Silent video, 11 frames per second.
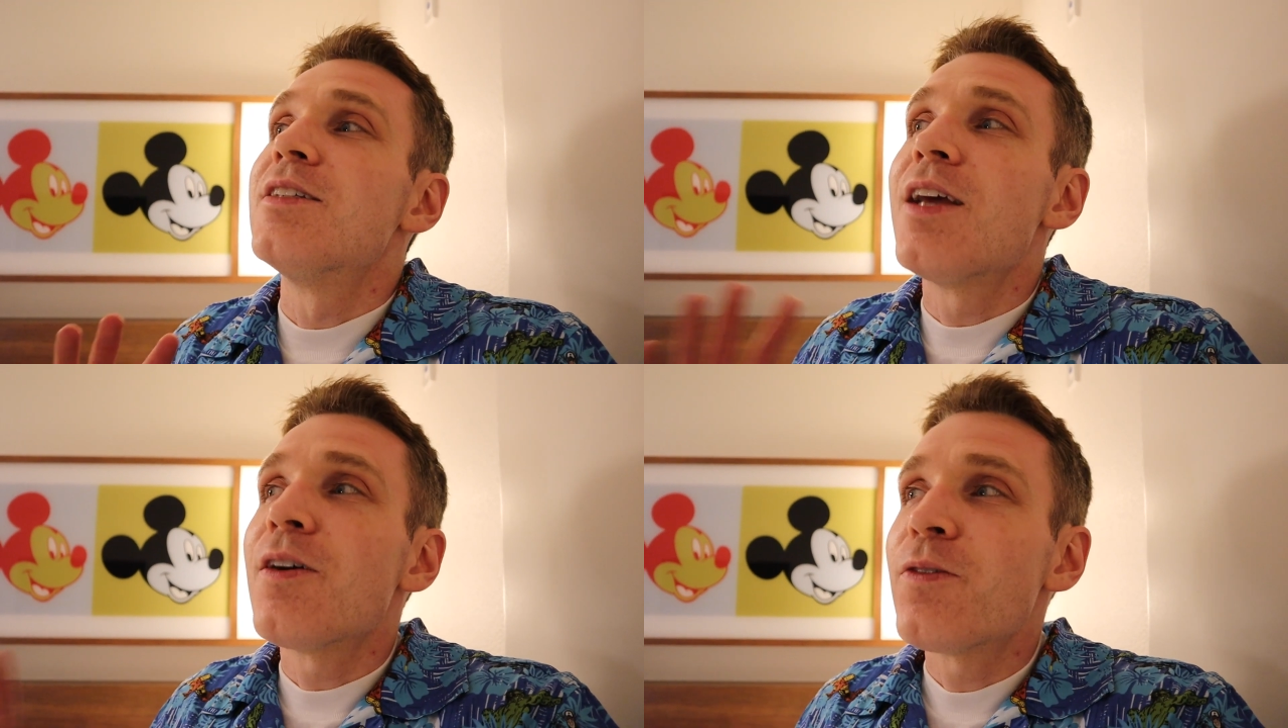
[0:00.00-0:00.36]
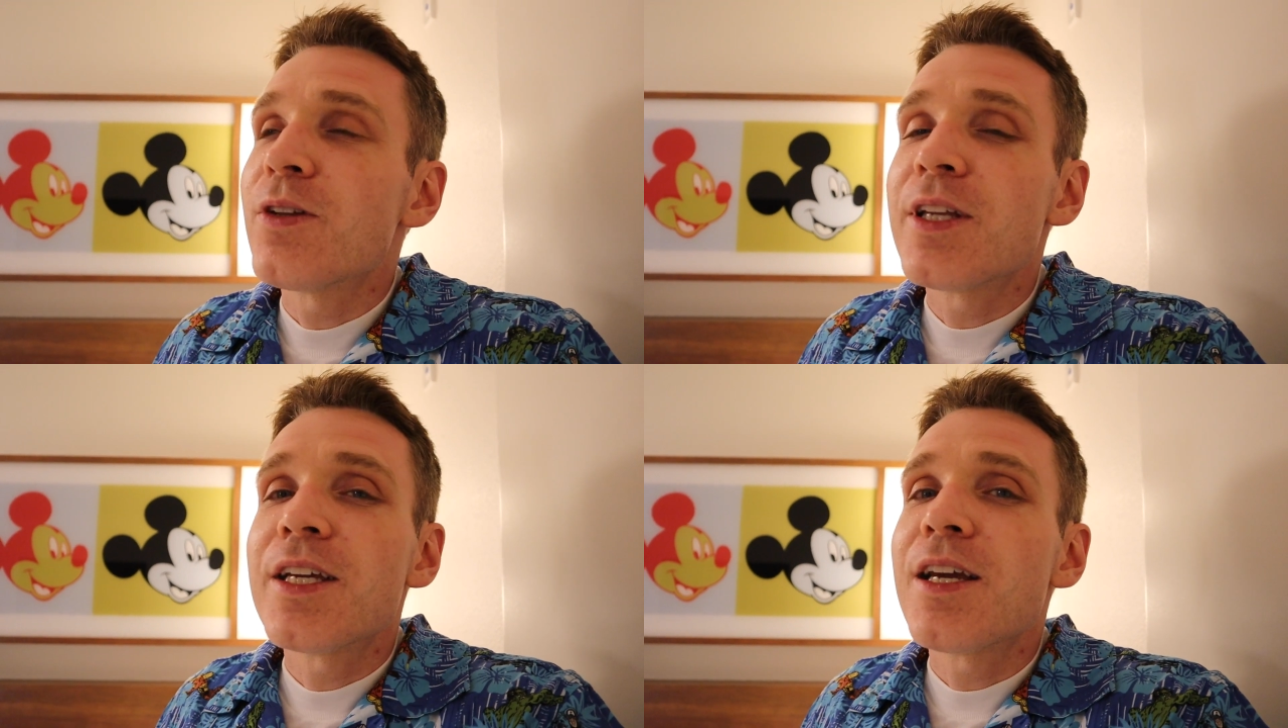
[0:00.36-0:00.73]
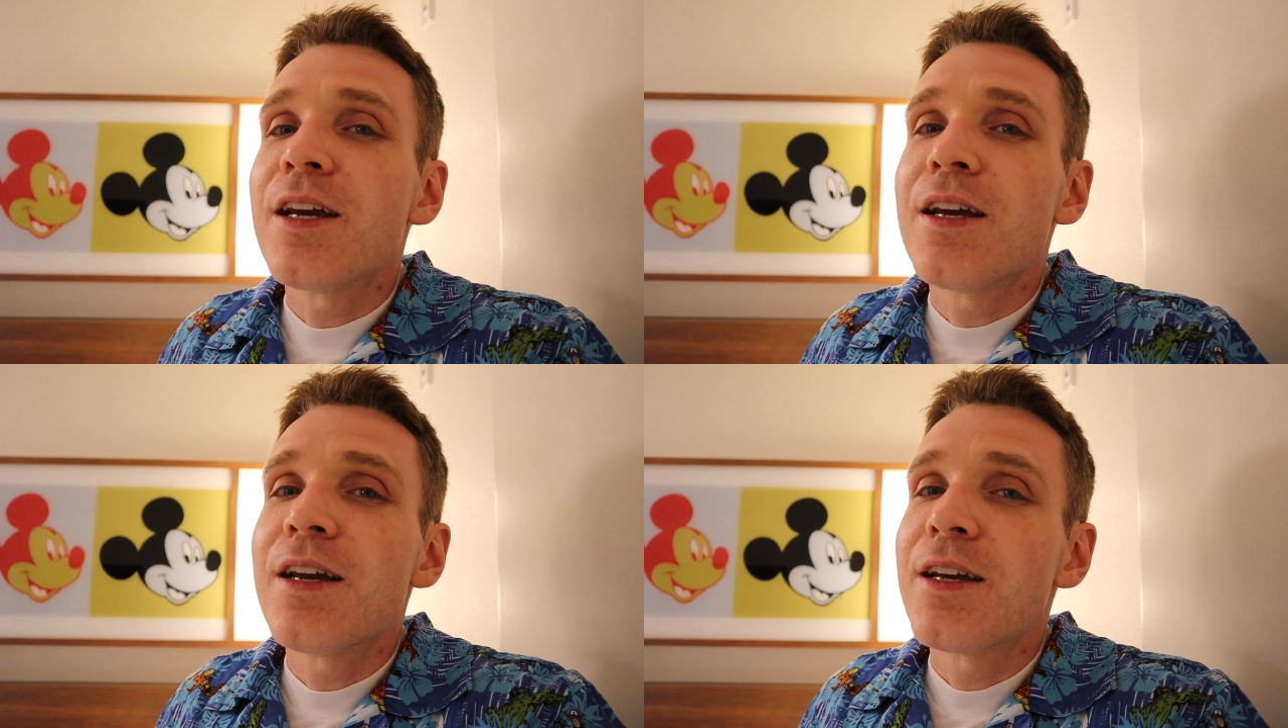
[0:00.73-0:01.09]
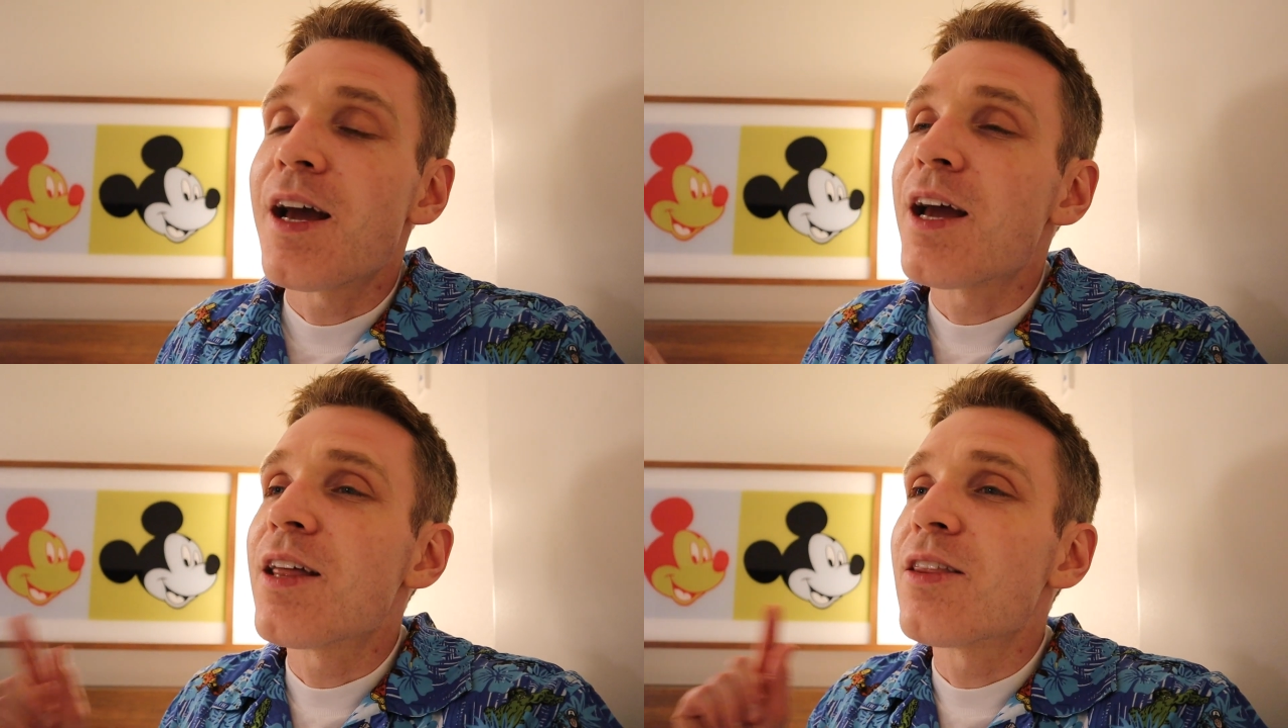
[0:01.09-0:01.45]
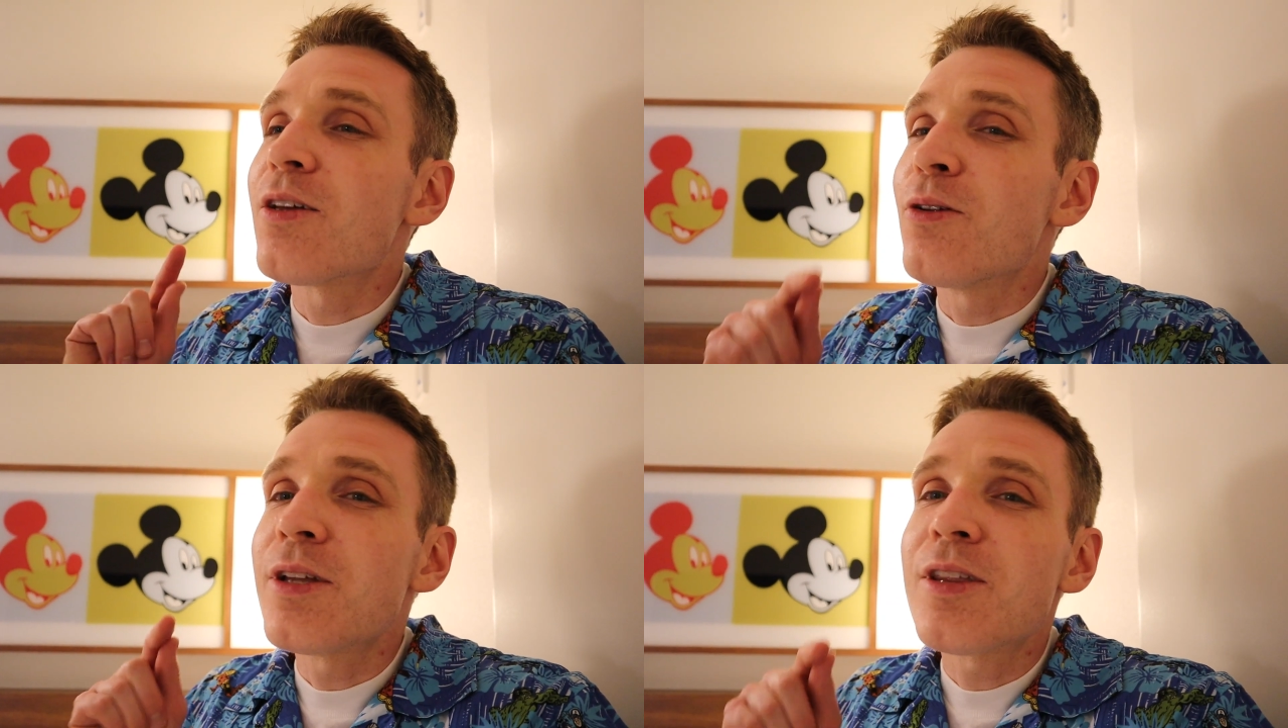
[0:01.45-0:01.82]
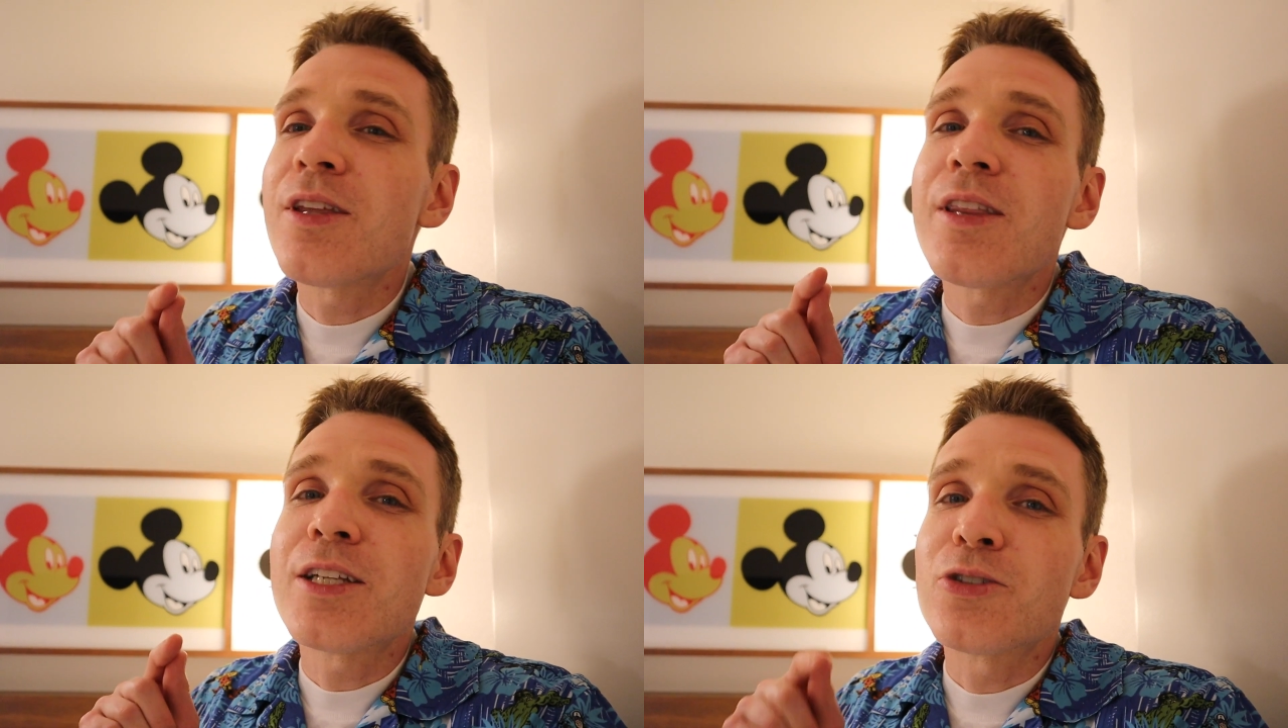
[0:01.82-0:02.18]
definitely, I, the only
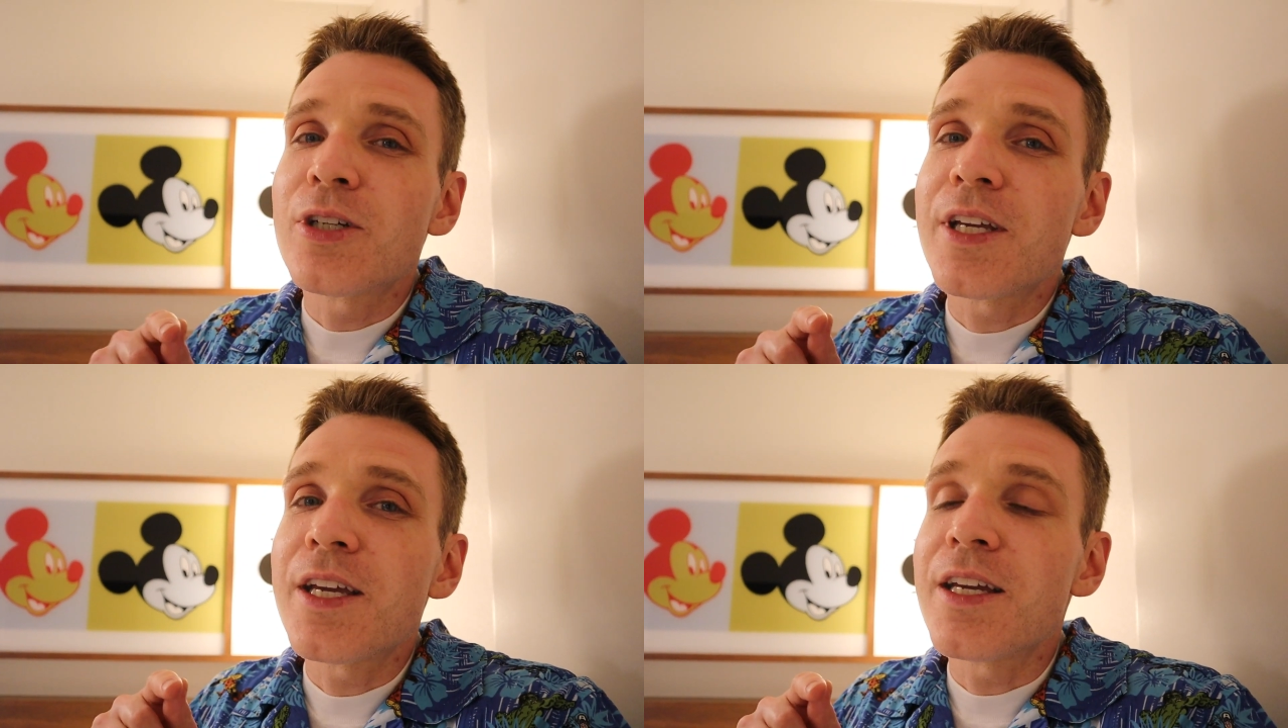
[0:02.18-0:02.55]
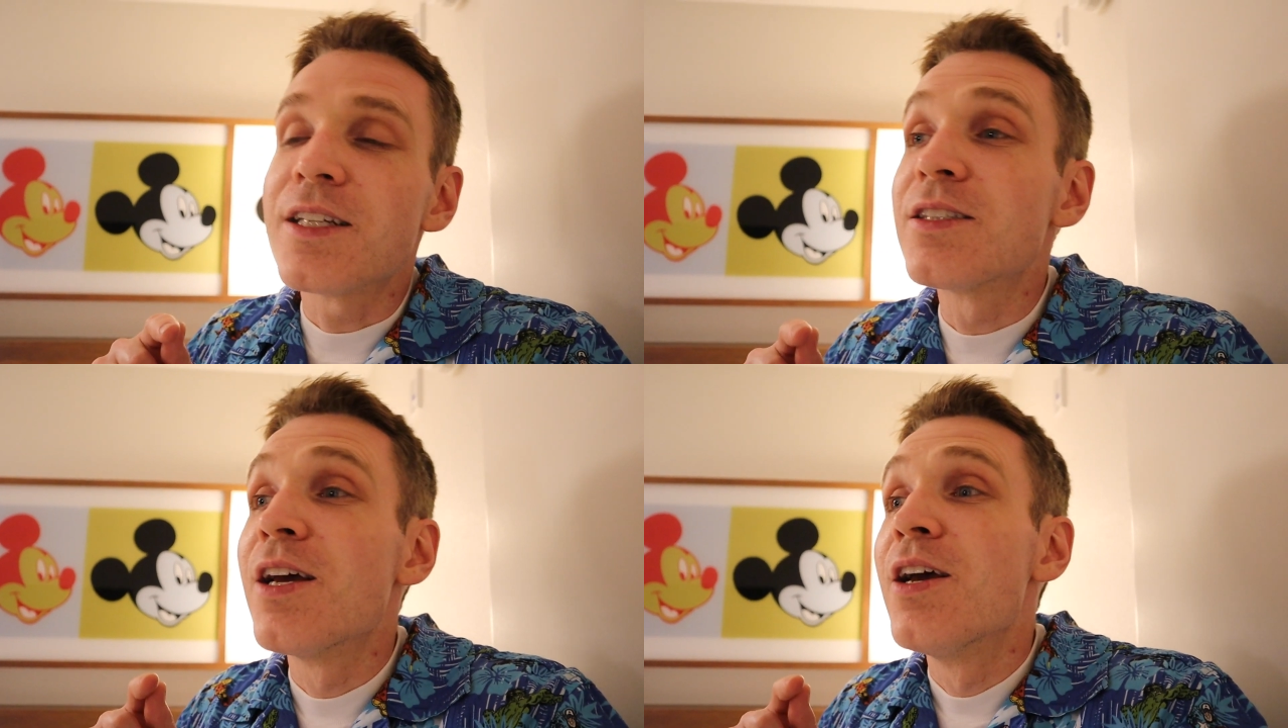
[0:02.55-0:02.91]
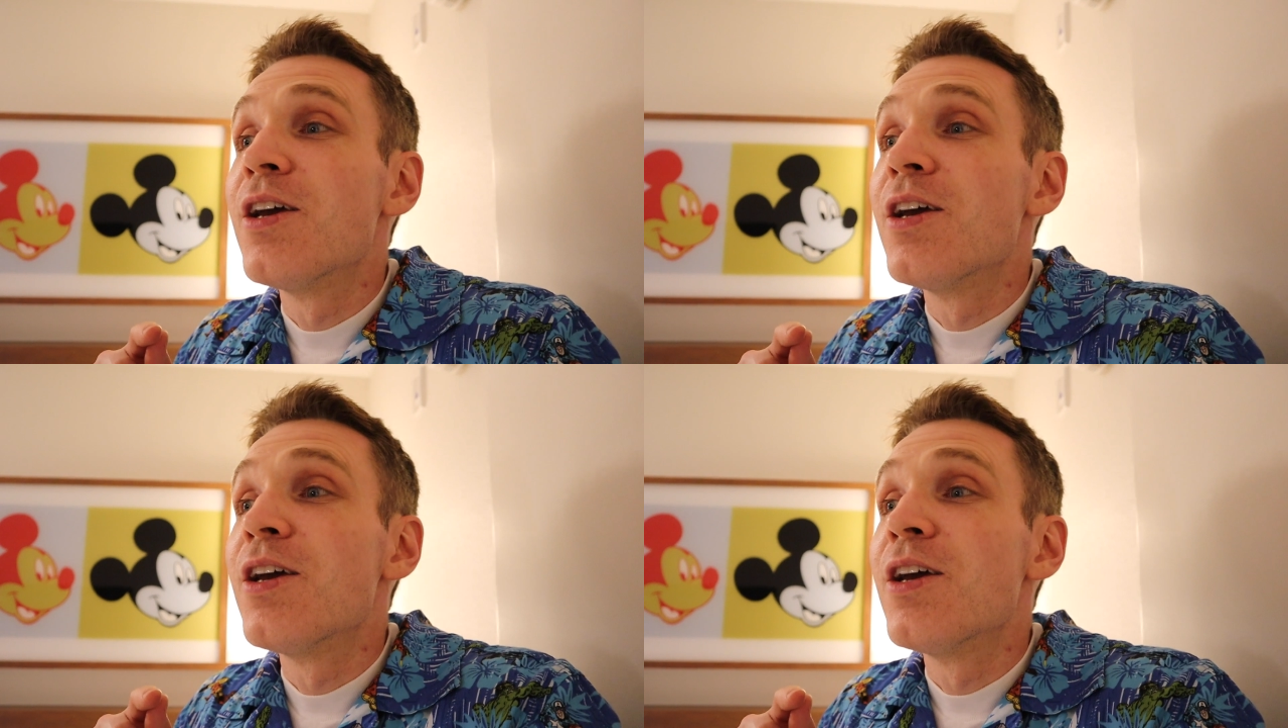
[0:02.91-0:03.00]
thing that's tricky is